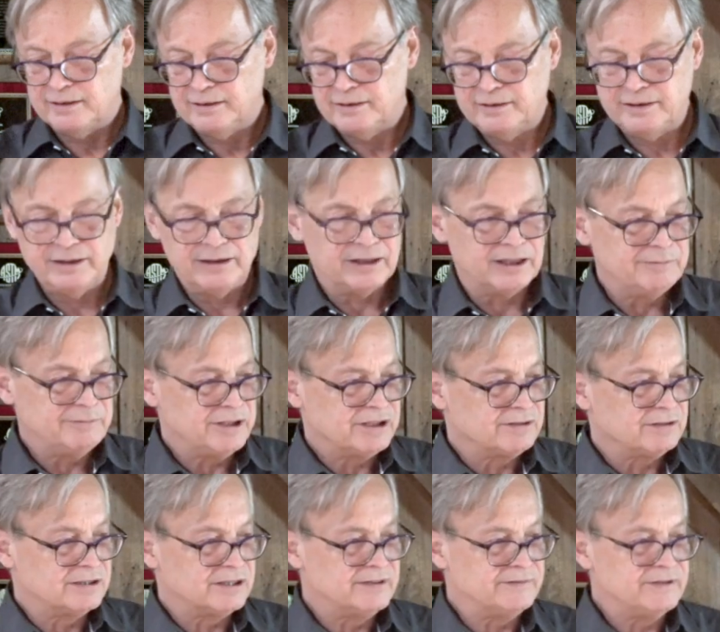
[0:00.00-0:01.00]
the Army
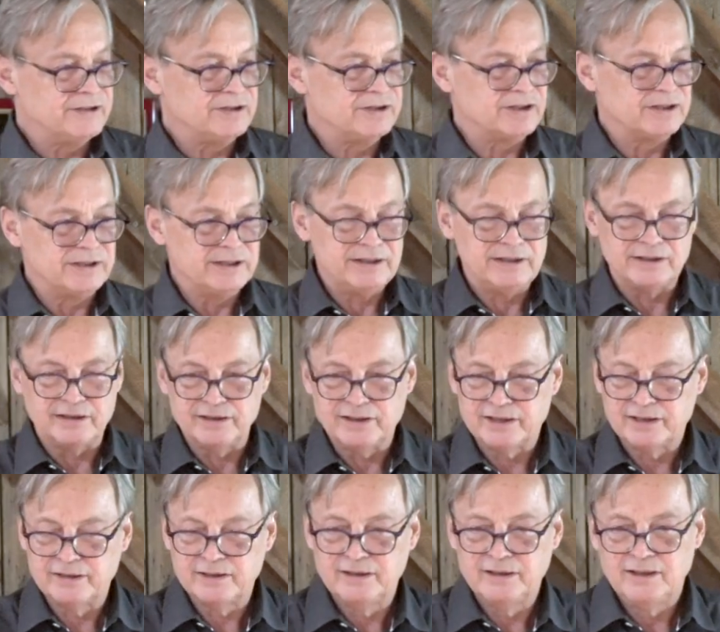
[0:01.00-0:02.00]
Corps of
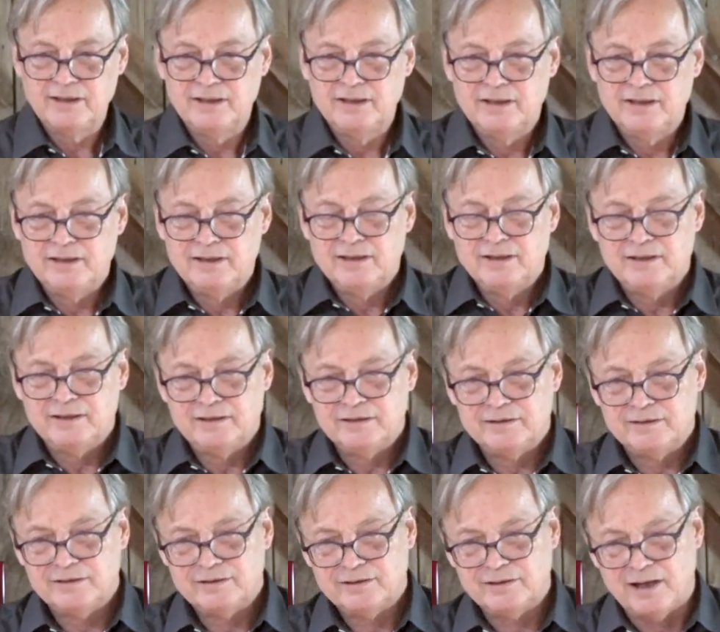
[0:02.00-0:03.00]
Engineers
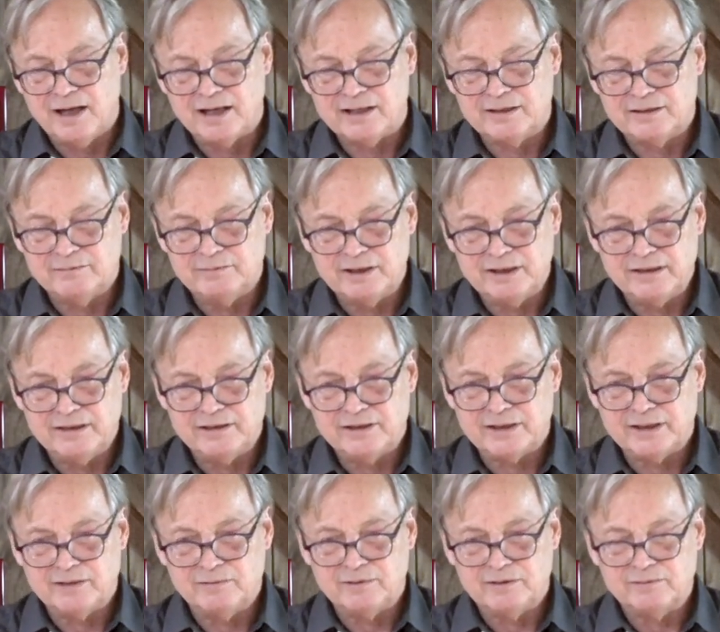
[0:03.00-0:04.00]
talked to me and
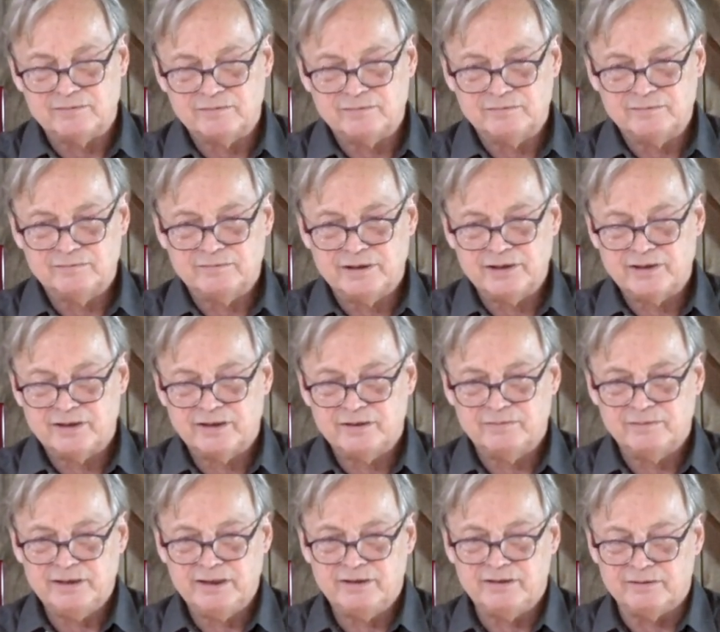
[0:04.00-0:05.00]
said, well, what should
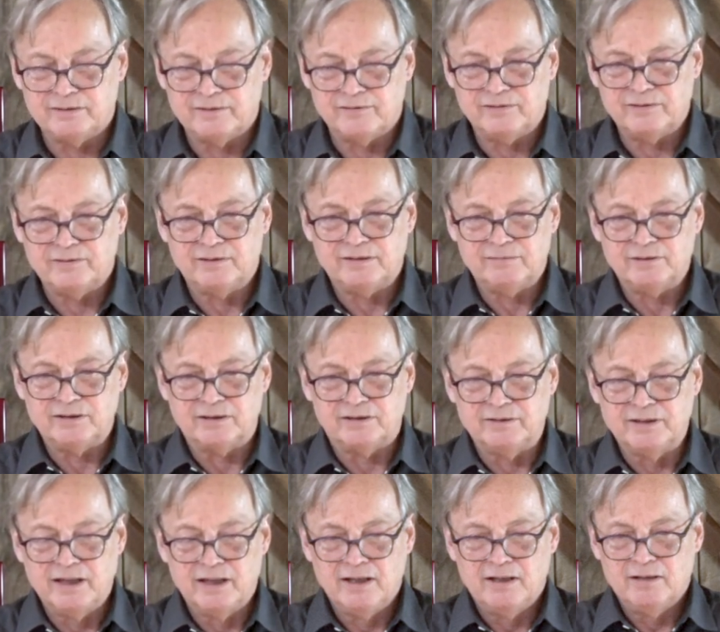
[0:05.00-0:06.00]
we do if you know,
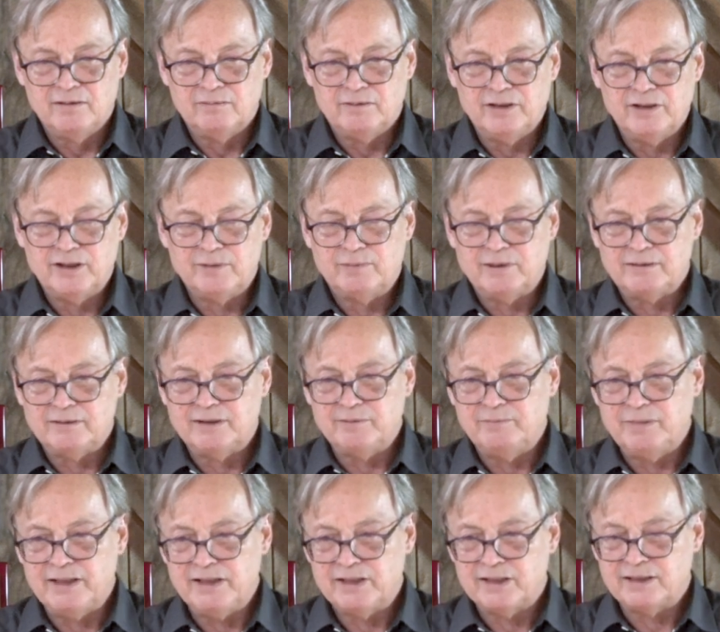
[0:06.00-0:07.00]
well, you should probably
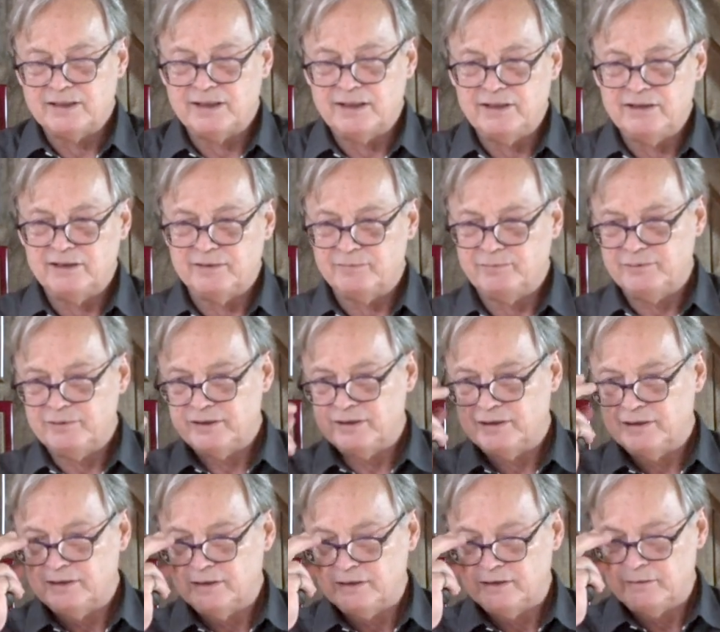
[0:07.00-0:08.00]
baseline
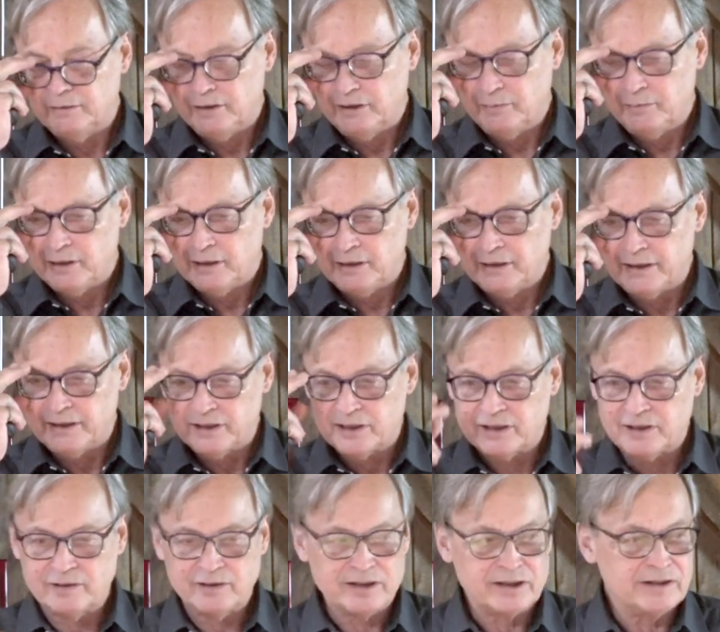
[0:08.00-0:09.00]
your buildings.
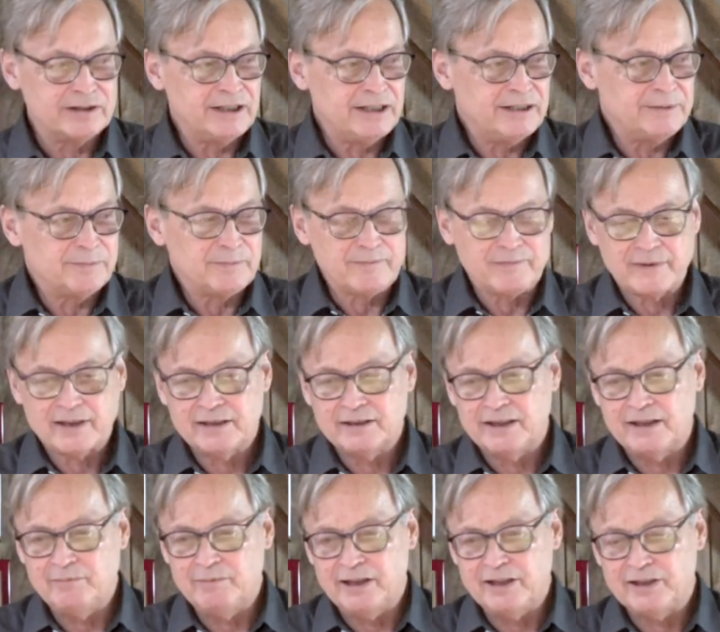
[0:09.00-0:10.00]
And so they
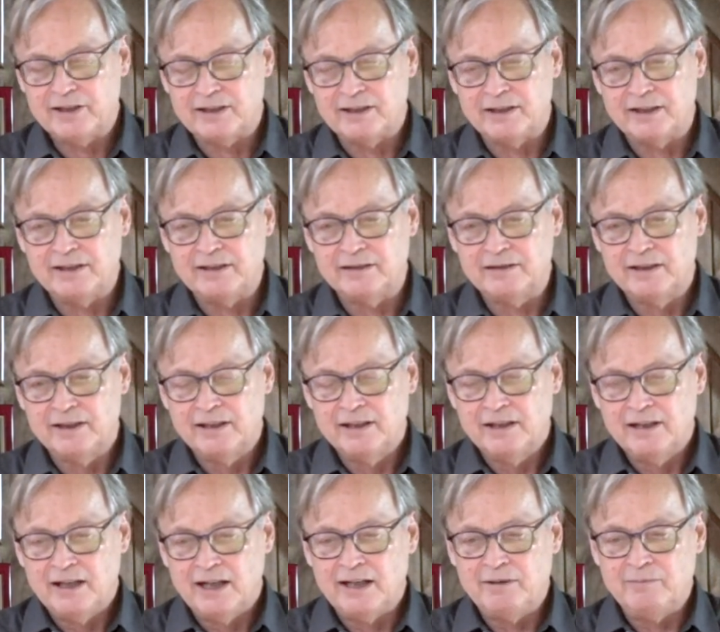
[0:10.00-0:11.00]
baselined
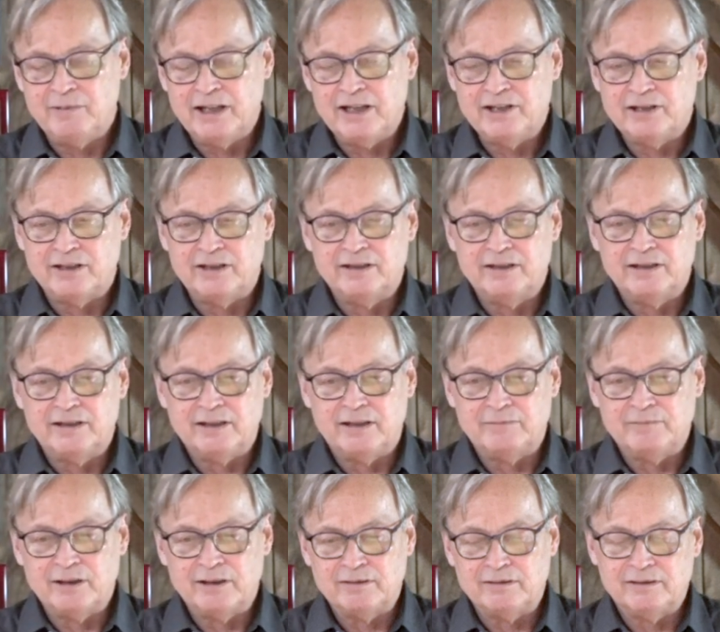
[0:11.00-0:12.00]
and measured
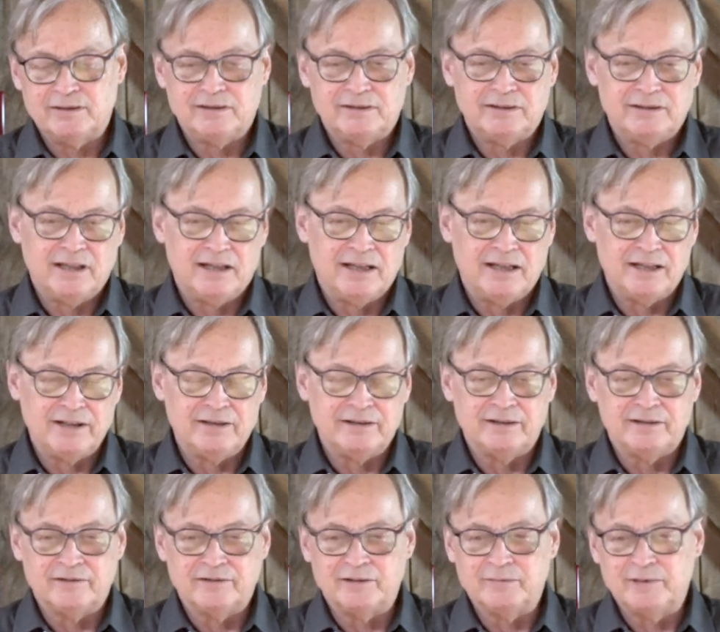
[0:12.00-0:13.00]
about 100
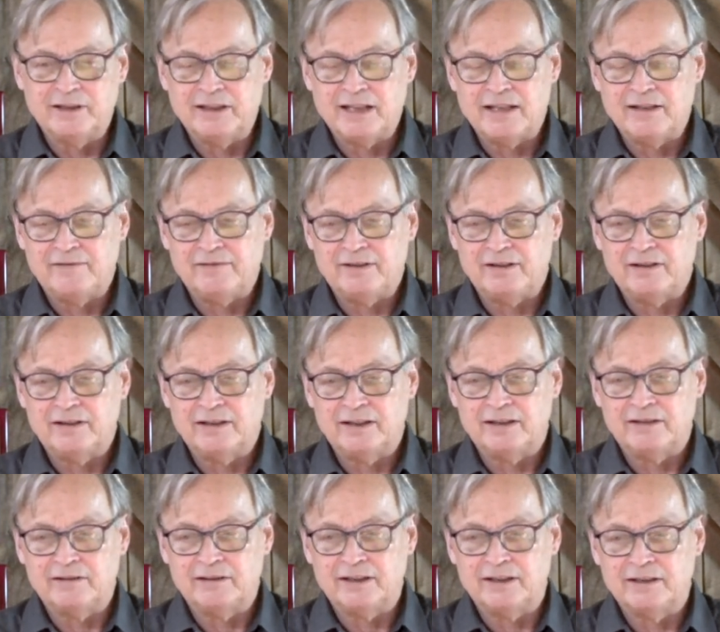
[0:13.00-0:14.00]
of them and then figured
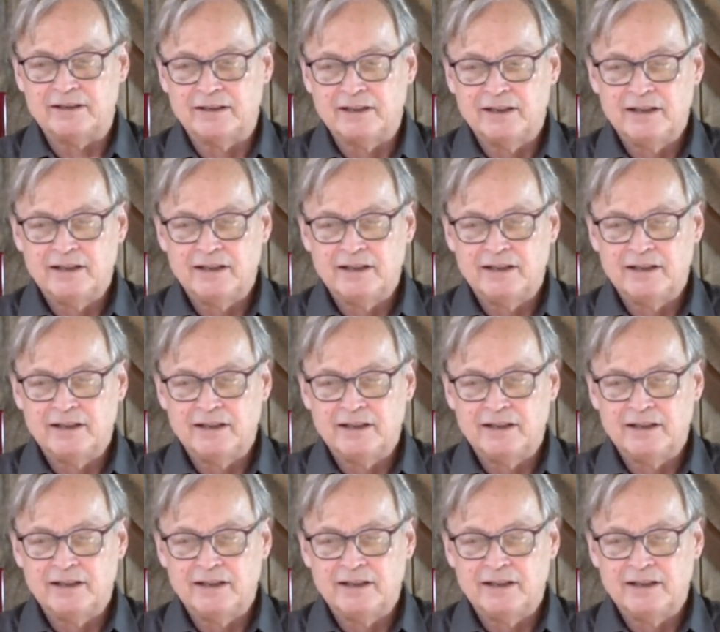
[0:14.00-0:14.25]
out that,